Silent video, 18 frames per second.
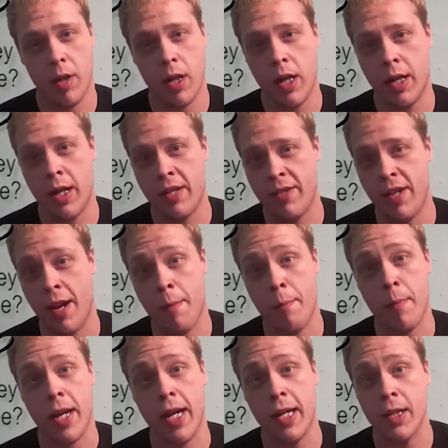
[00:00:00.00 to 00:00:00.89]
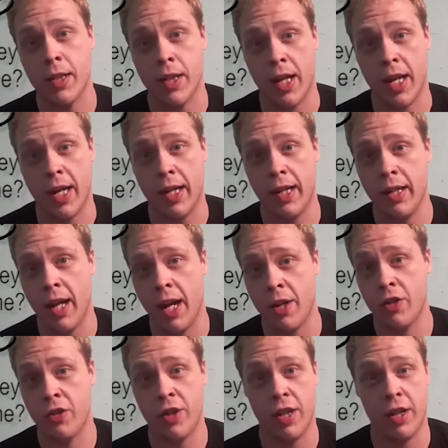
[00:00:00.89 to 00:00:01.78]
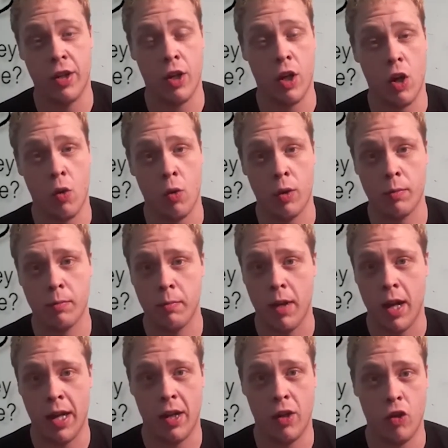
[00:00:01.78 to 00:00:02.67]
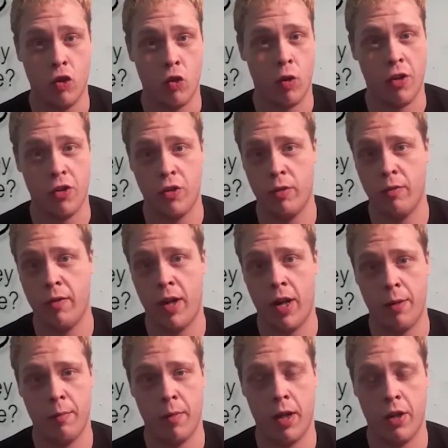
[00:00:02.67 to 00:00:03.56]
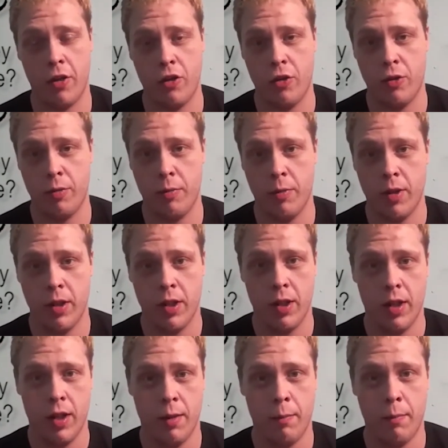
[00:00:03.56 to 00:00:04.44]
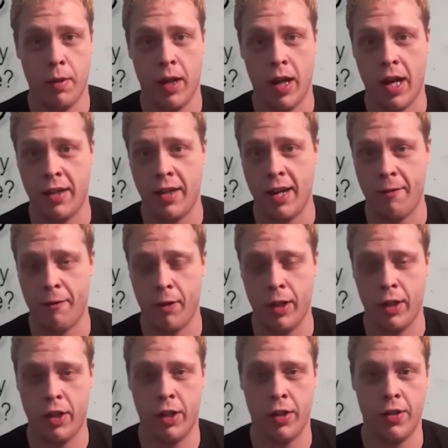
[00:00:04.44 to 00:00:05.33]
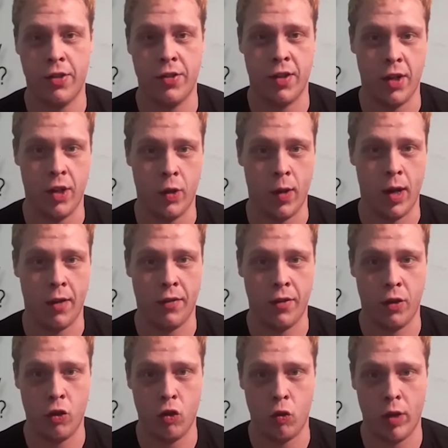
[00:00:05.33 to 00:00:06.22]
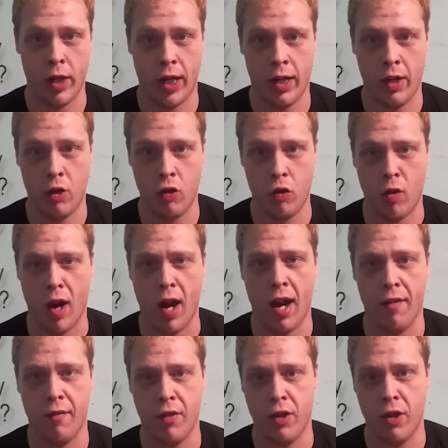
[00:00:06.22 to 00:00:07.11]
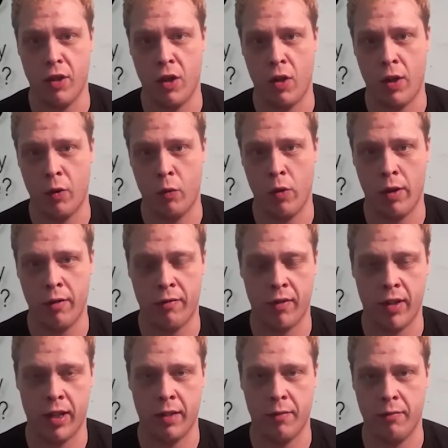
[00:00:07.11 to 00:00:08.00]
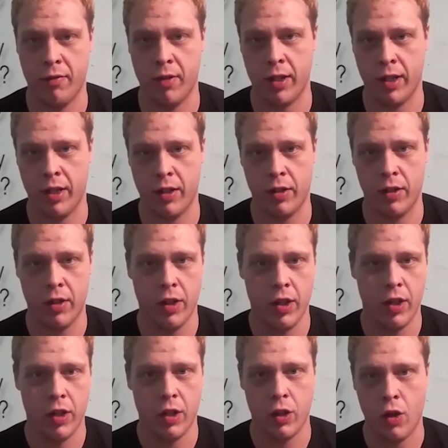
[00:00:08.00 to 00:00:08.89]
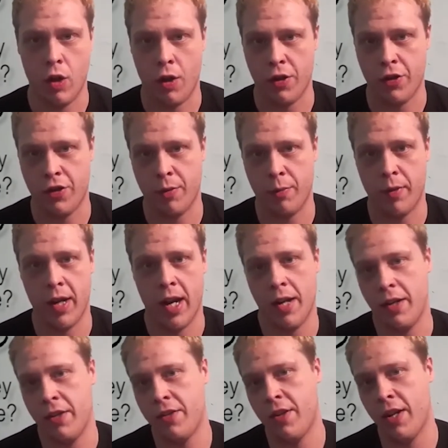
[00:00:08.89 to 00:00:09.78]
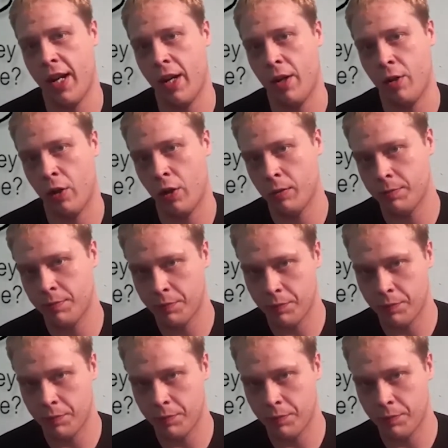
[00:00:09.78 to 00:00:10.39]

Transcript: And that's not a mean thing. I just didn't know her. I didn't trust her very much. But I definitely couldn't send her out there drinking and driving. You know, like what if I can cause some kind of terror?